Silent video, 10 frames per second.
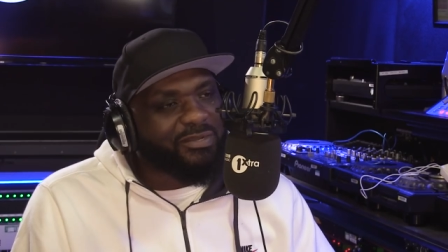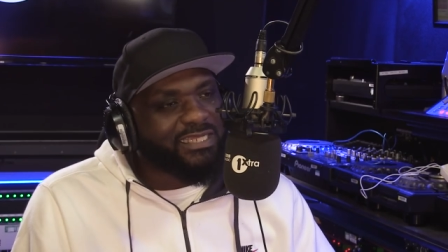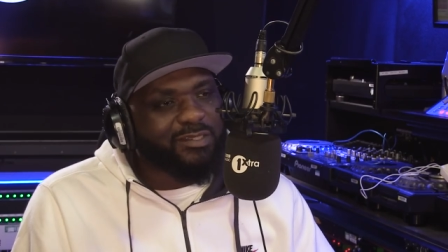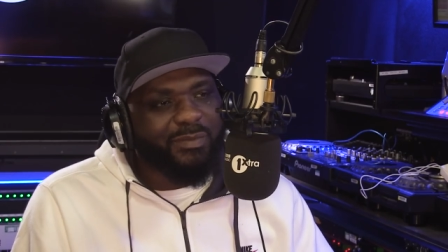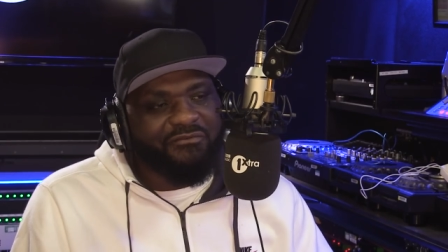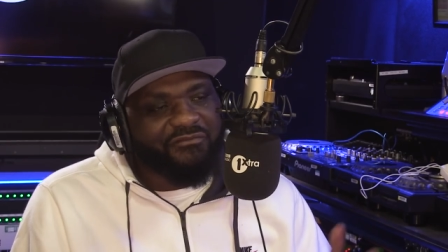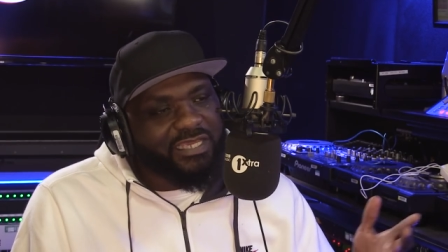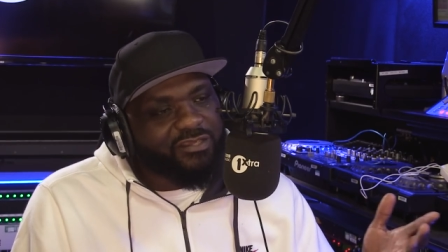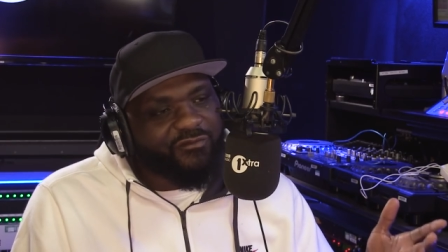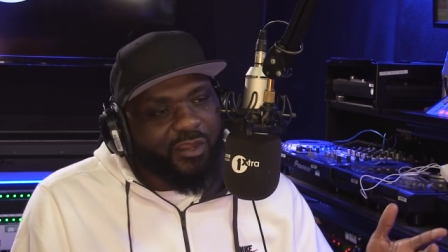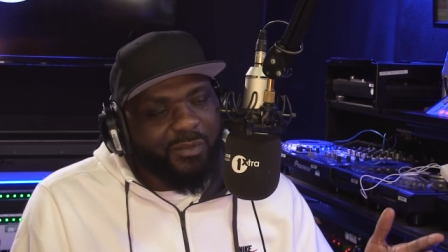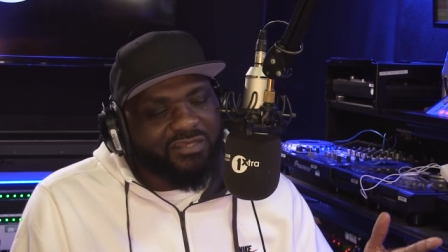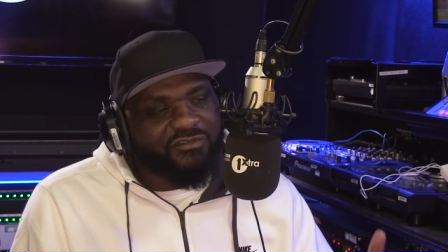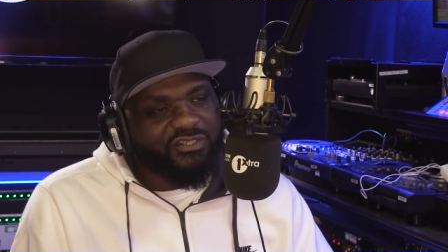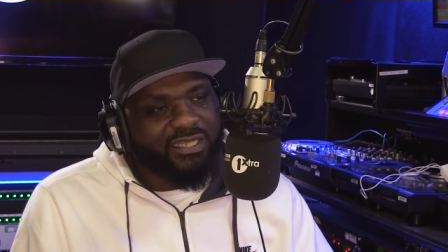pleasure, man. Thank you very
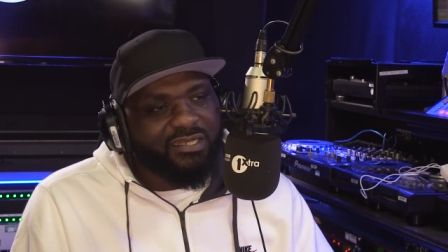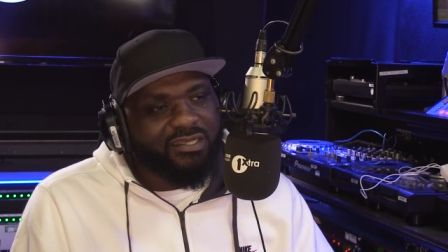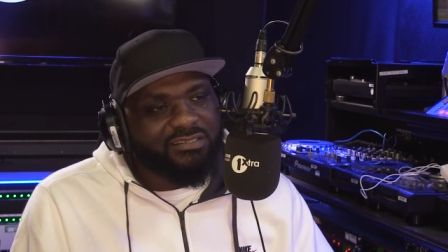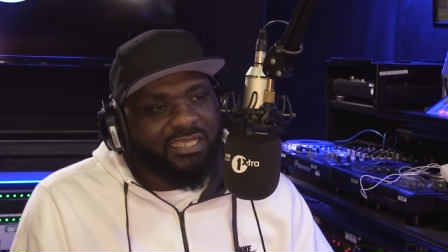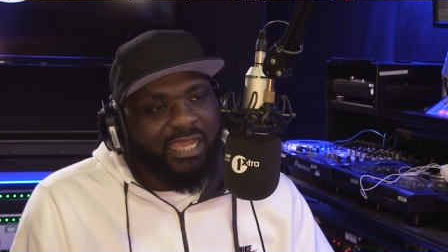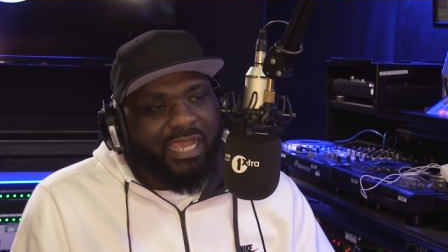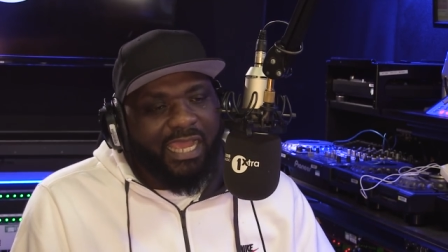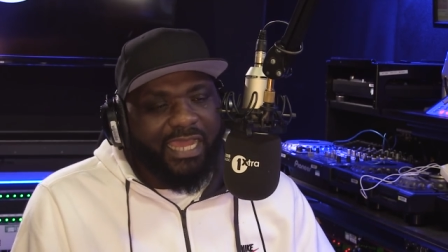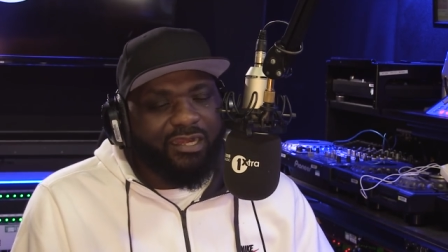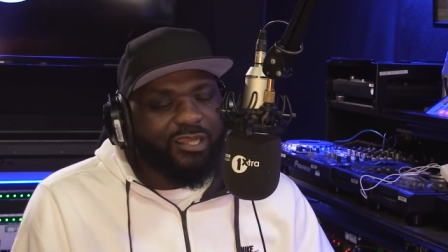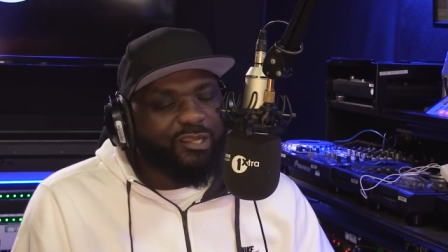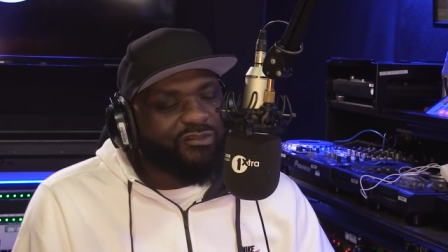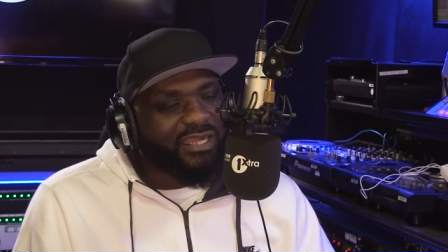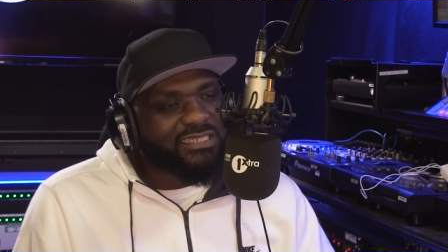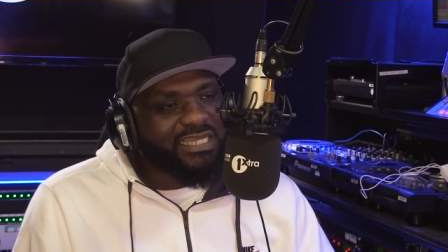much for joining us. And uh,
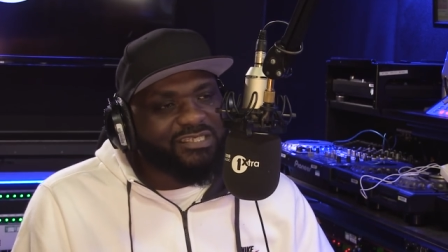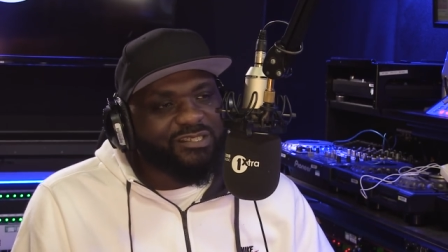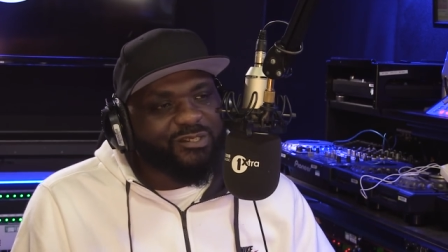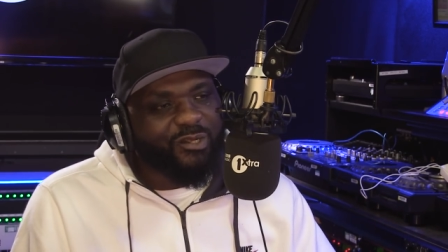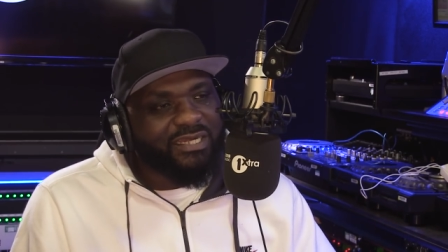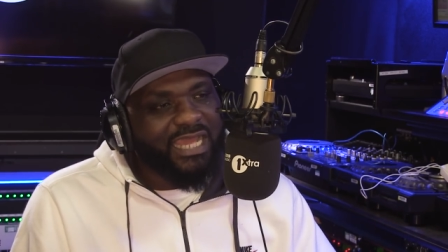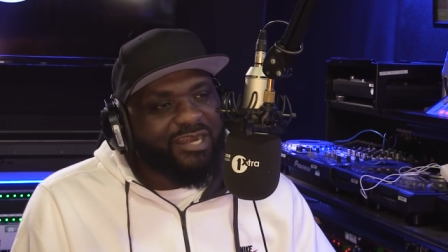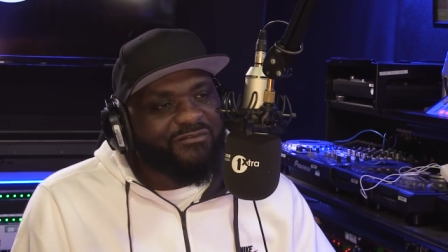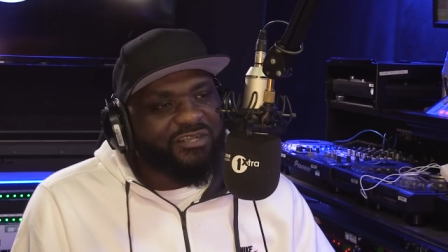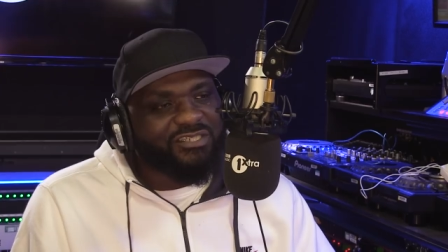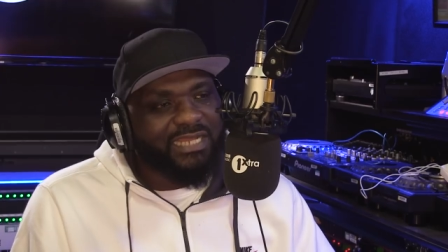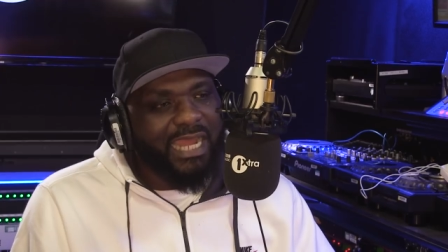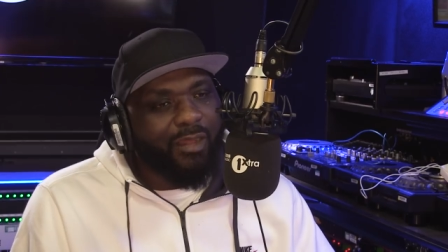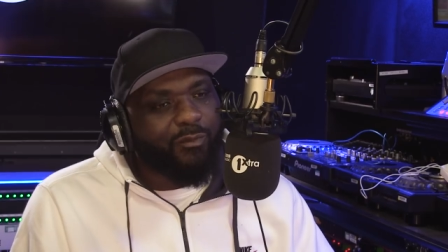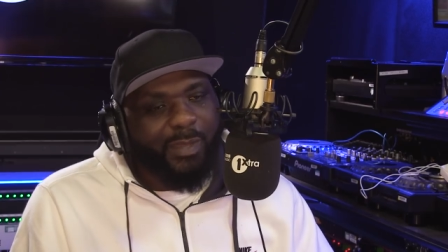congratulations on the anniversary of
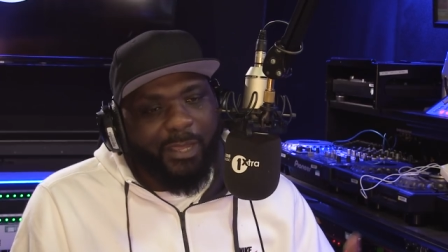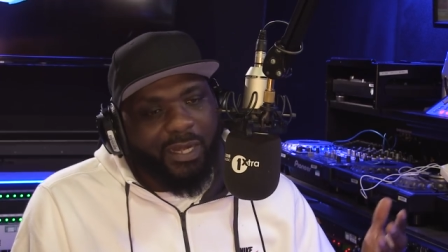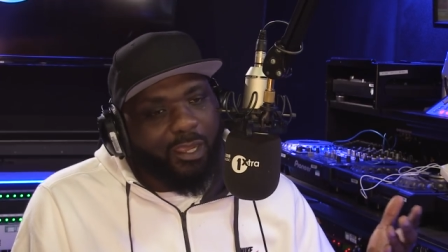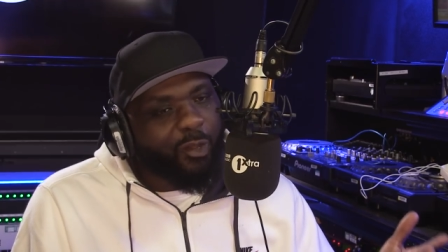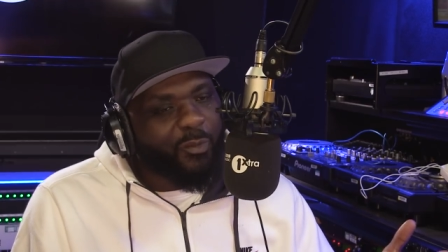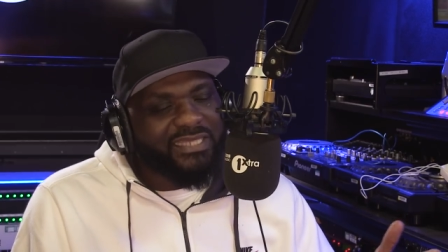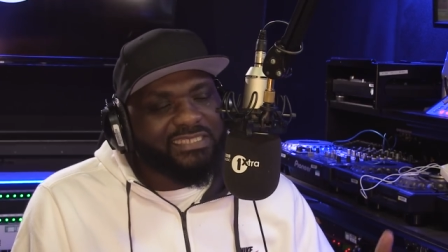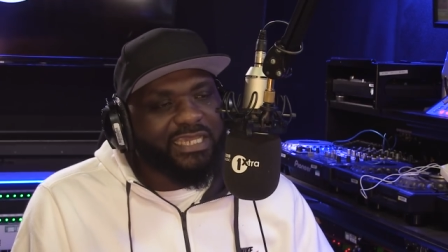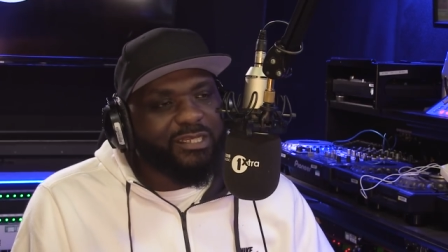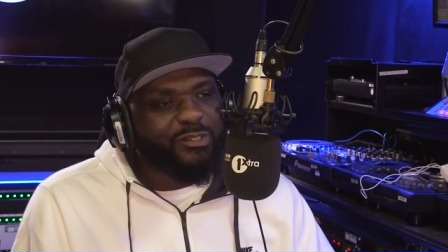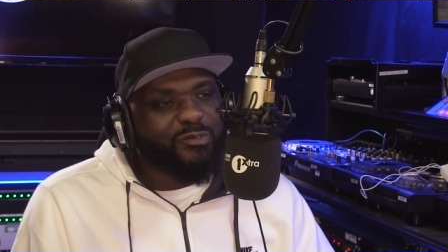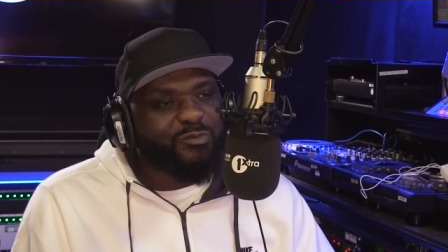the album. I, mean, I can't wait to hear the new